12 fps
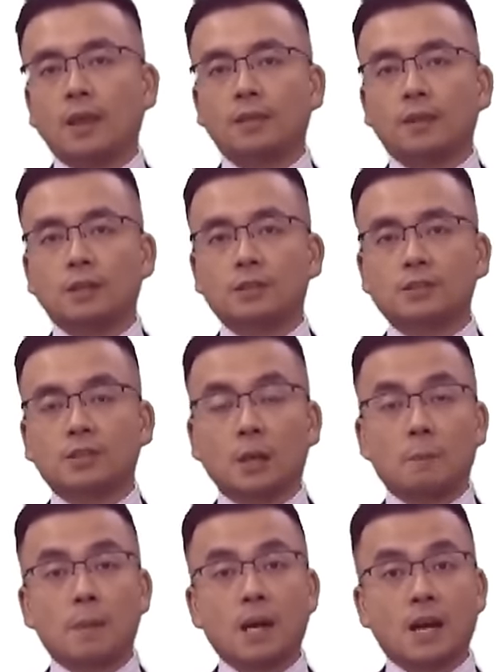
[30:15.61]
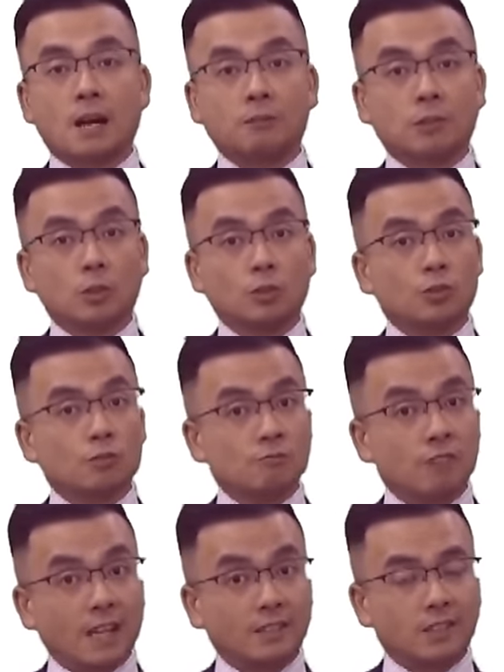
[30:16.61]
that they may have lots of
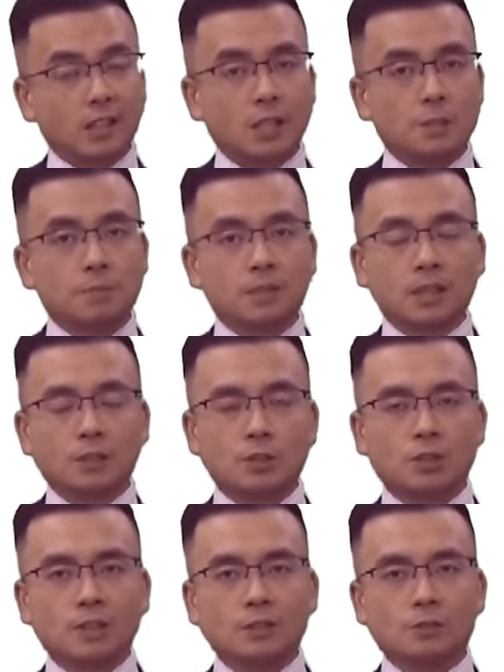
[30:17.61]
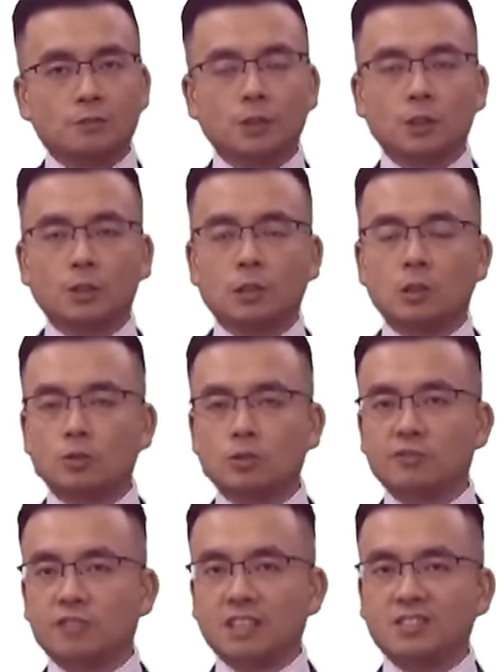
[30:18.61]
red tape that you need to follow, lots
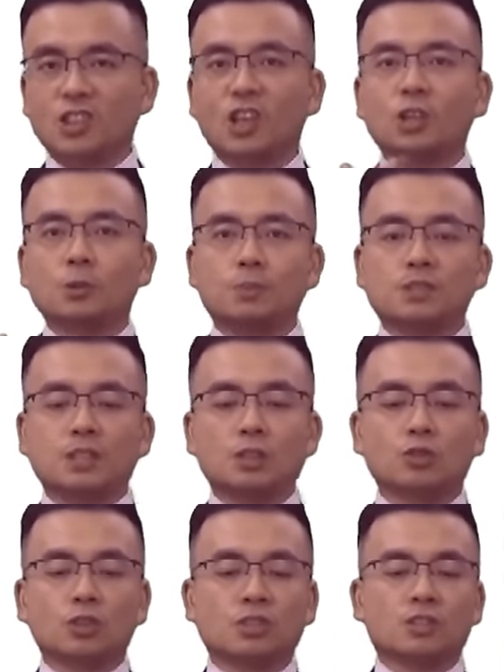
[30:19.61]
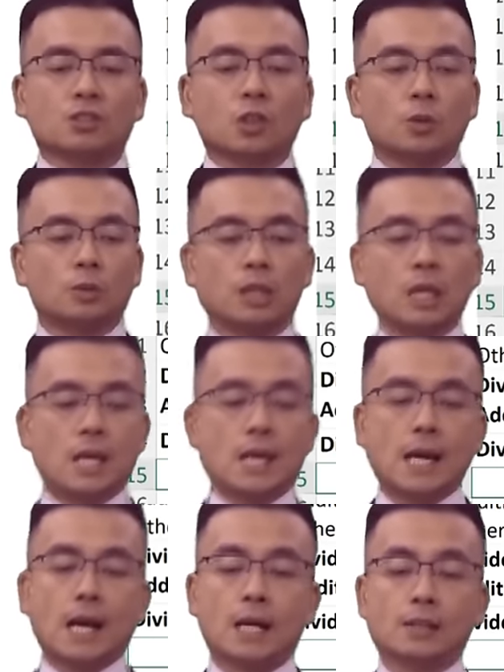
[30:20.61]
of internal procedures and so
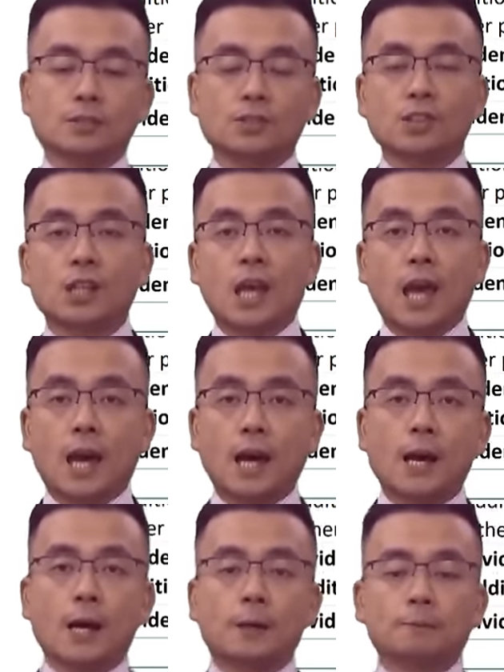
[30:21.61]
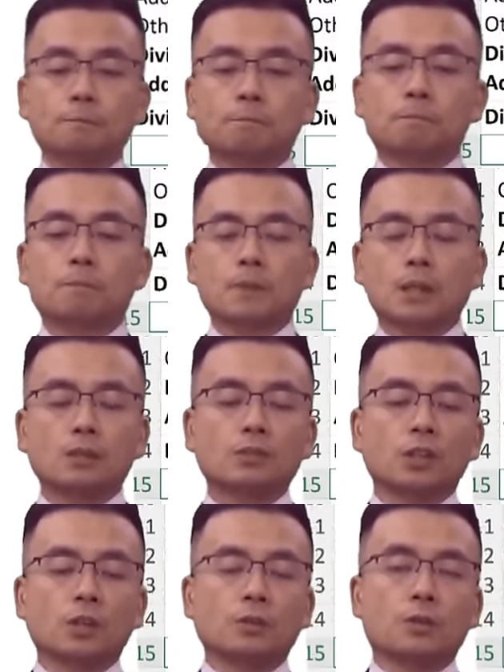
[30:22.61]
on. And
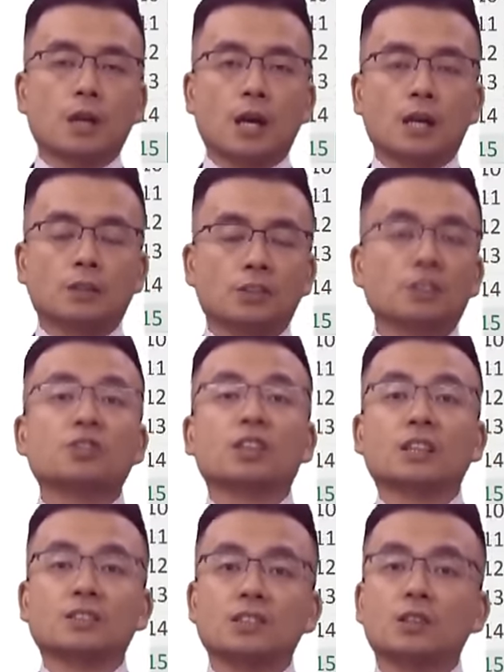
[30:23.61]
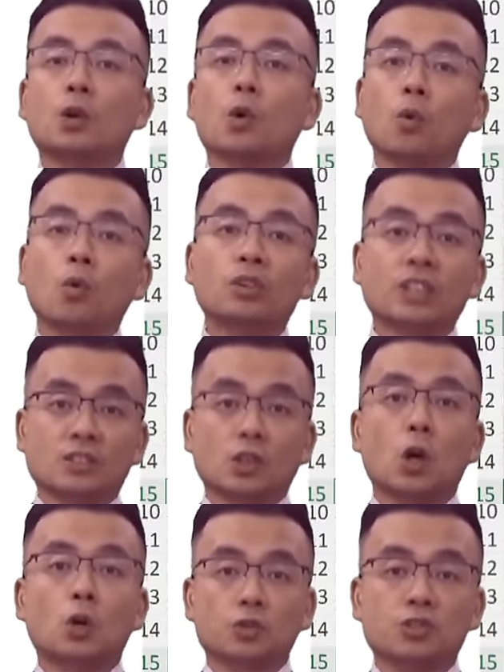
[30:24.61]
you need to consider all these
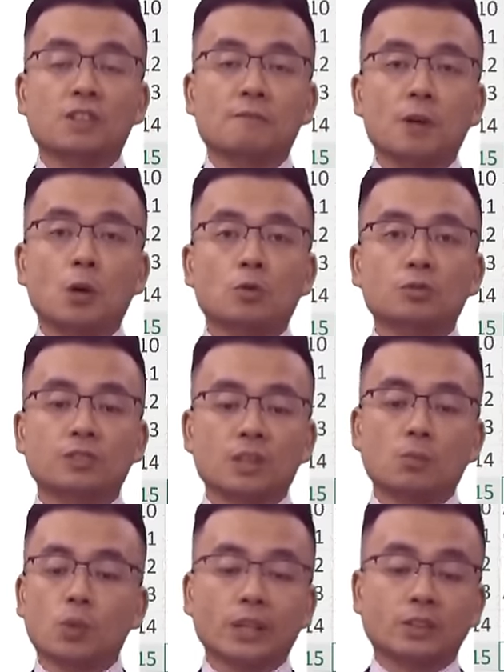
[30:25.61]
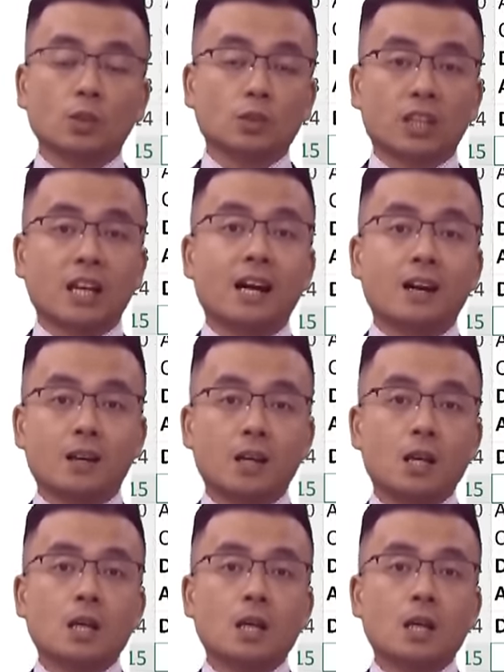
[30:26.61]
costs involved and whether or not they are